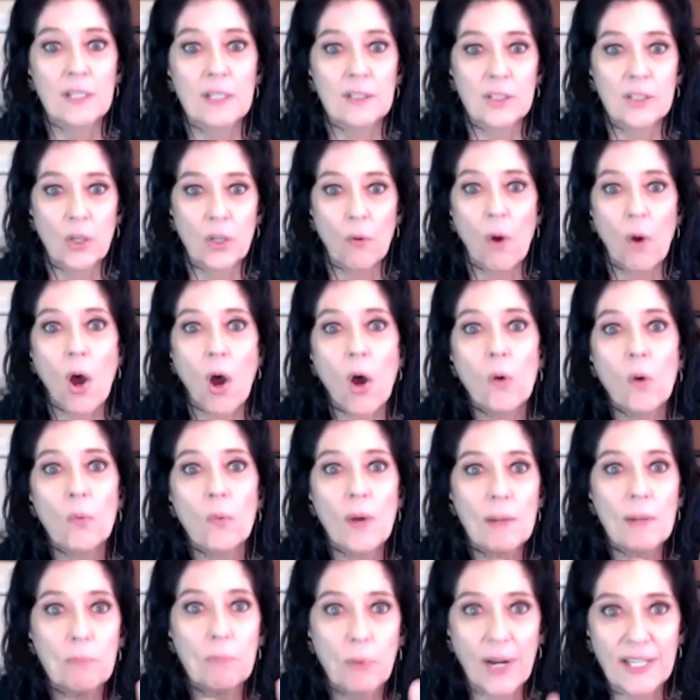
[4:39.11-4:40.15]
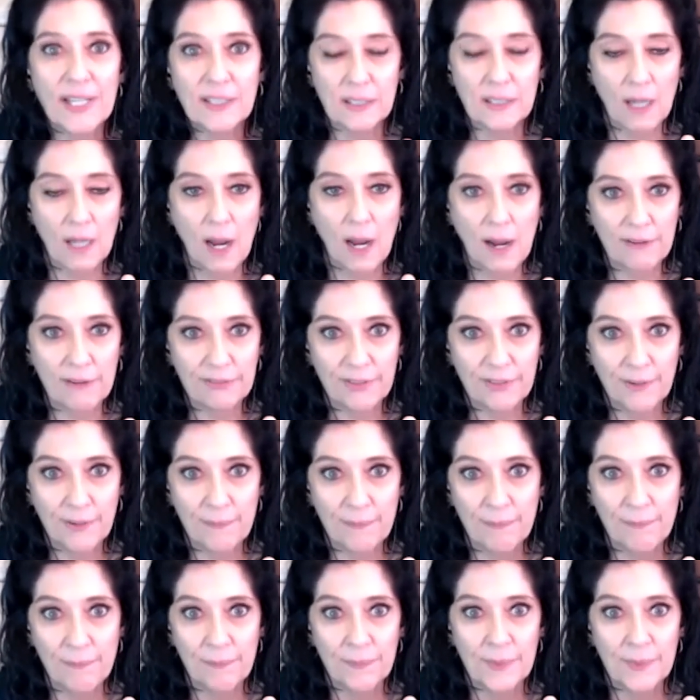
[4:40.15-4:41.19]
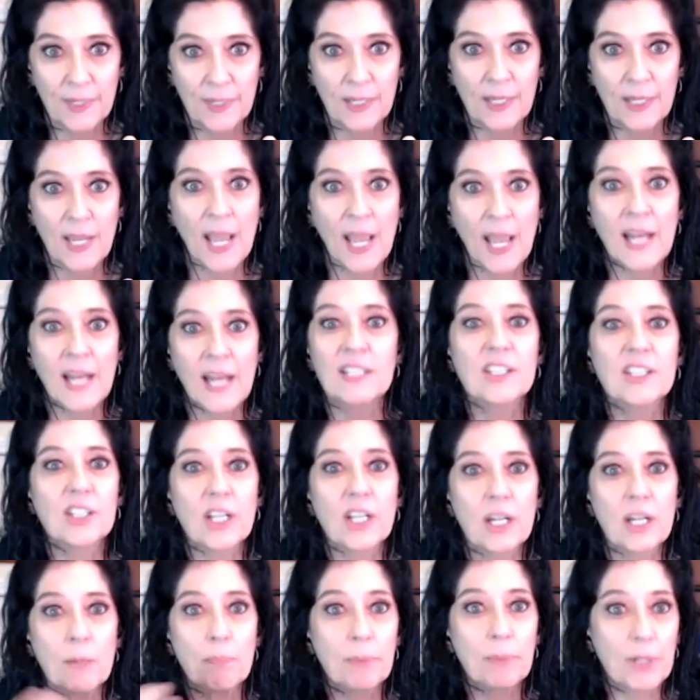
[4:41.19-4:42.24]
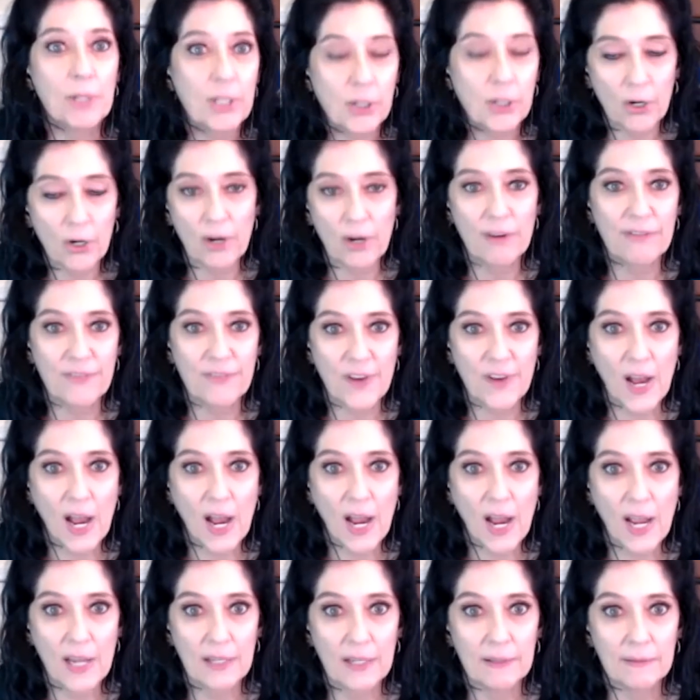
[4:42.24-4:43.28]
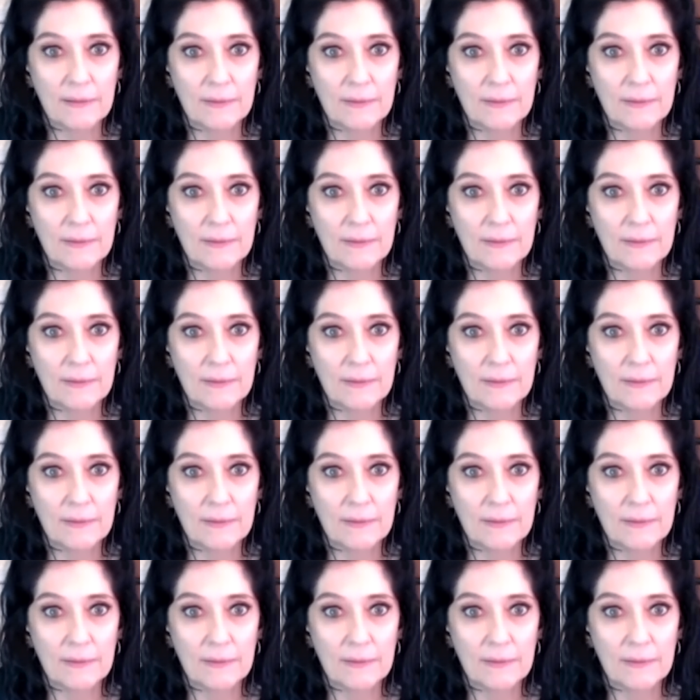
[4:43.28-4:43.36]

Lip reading: So O1 breaks off and it's going to purify